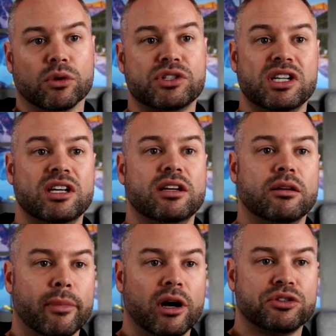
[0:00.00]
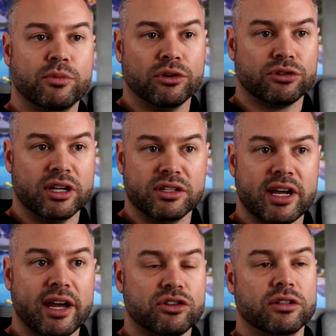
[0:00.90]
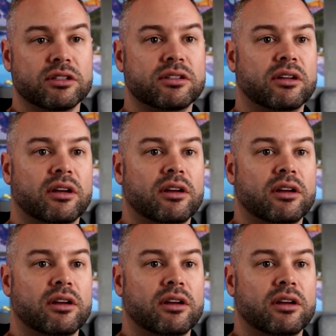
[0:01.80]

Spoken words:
We're seeing much more transactions.